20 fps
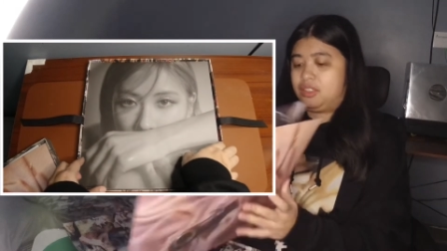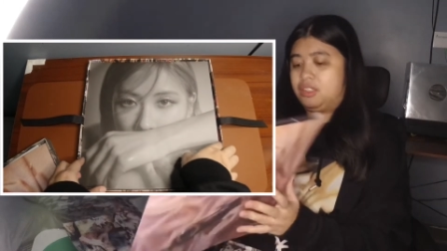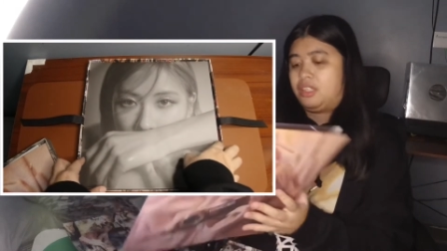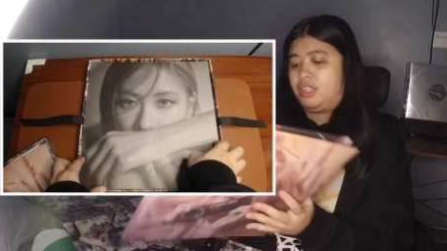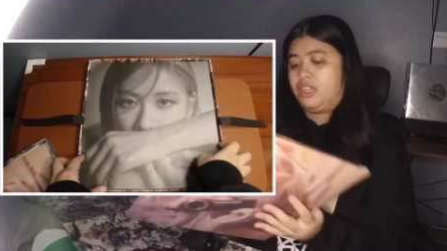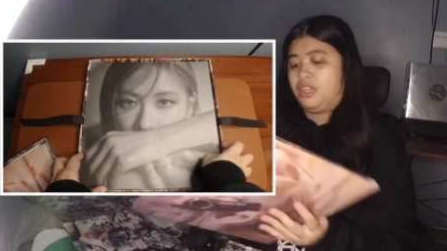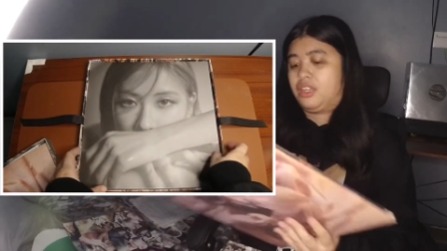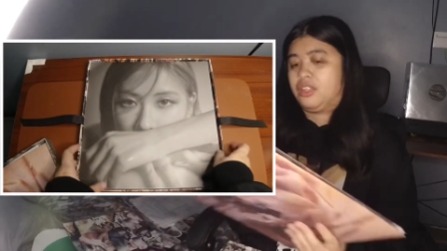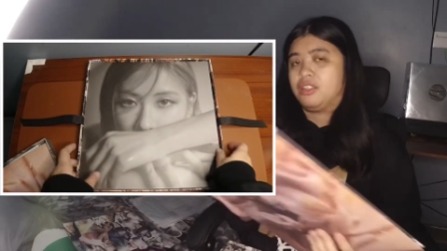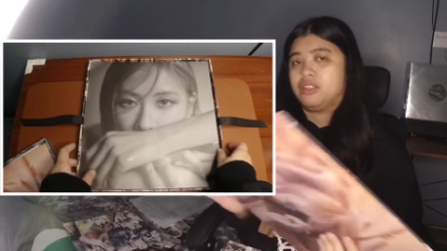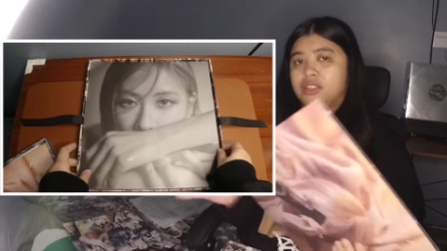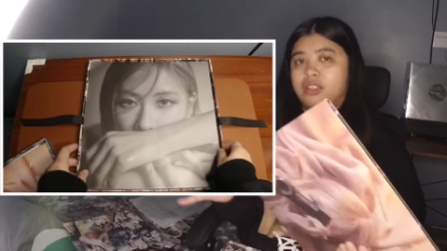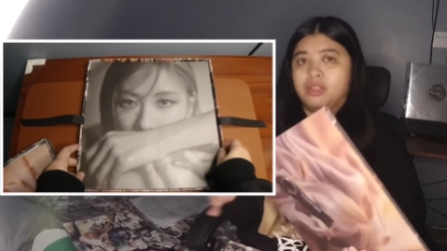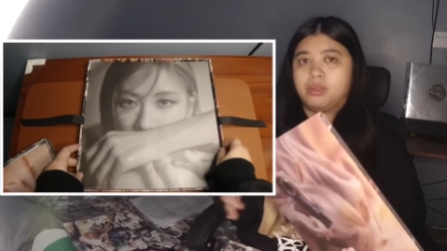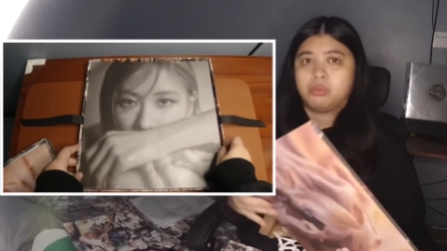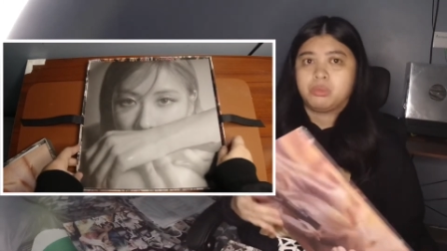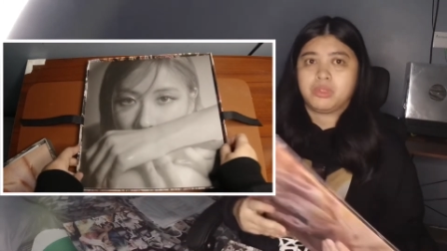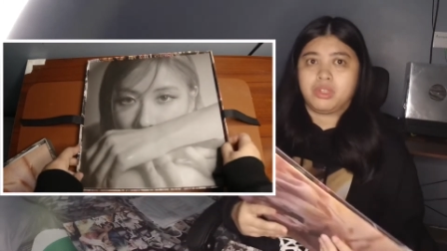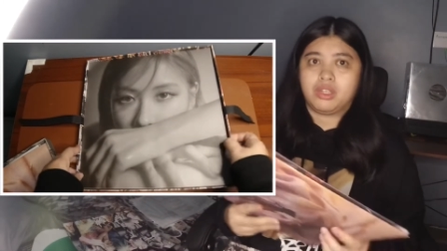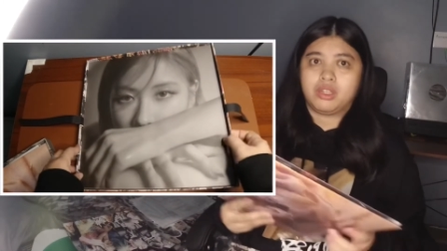Yeah,
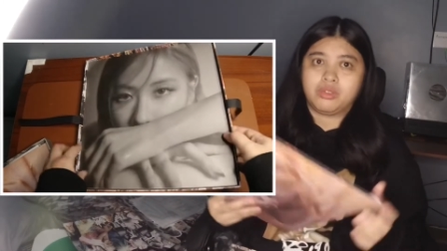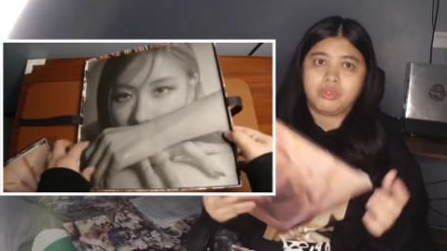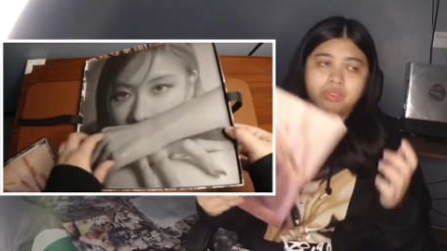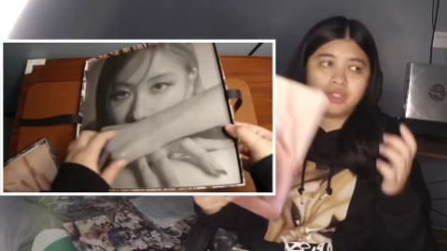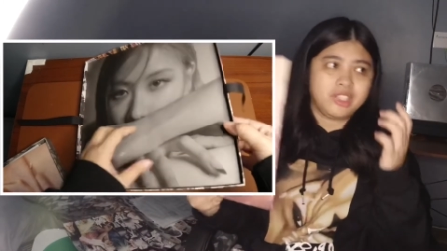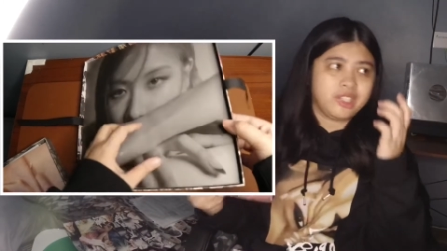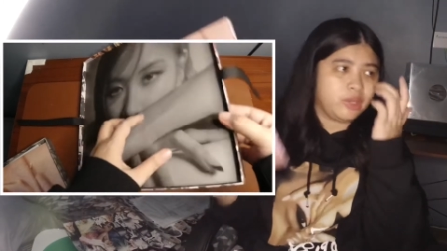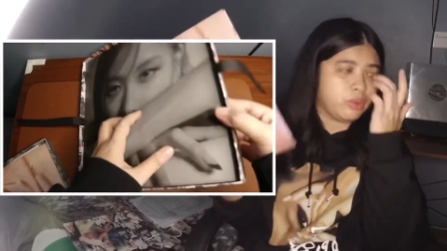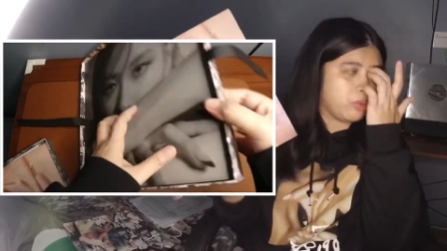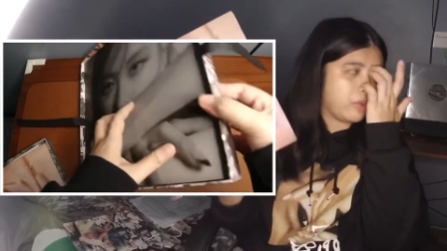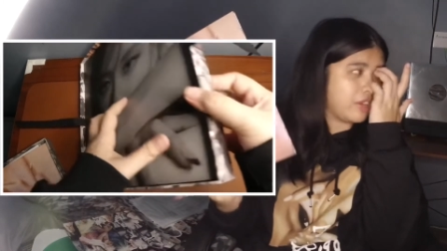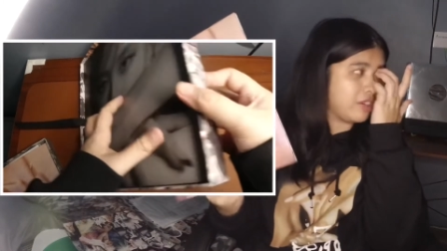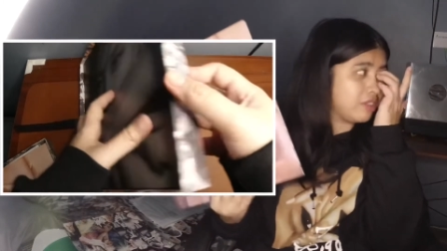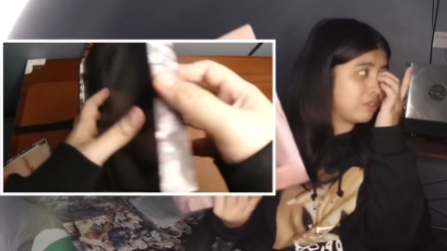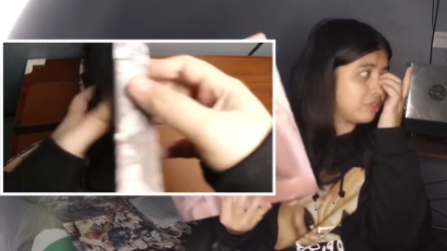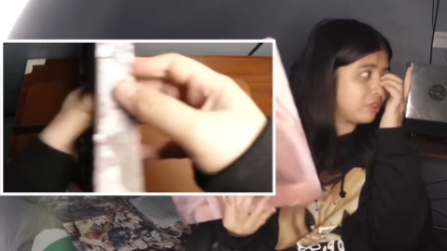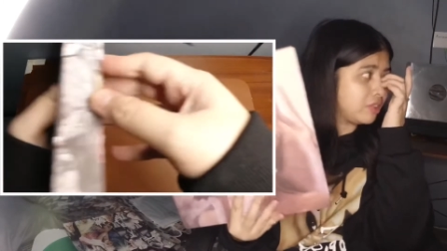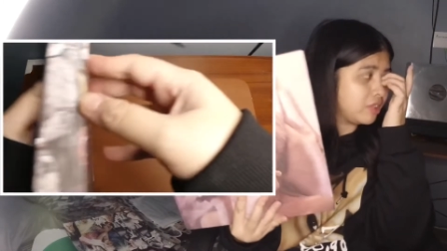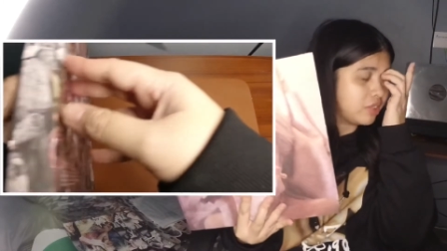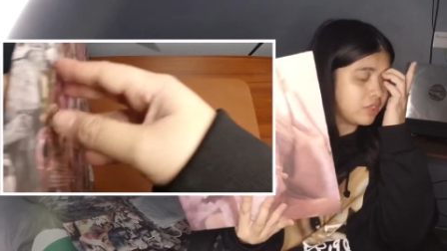I really
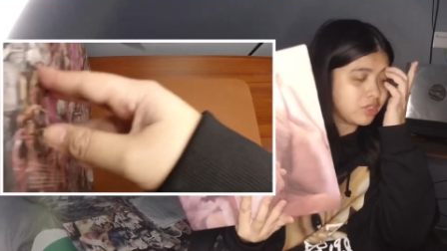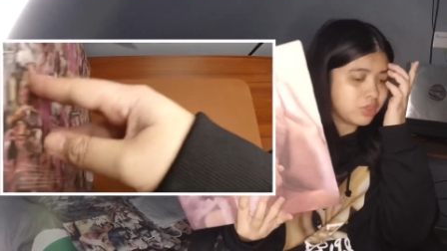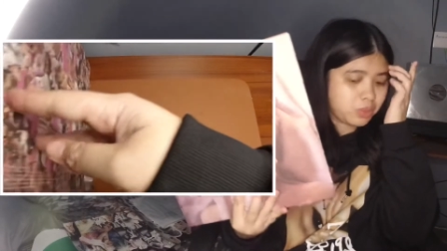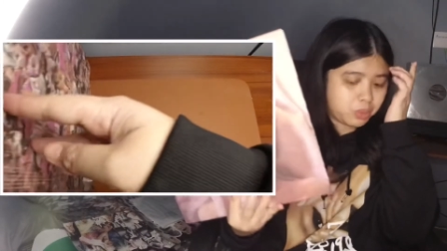waited for this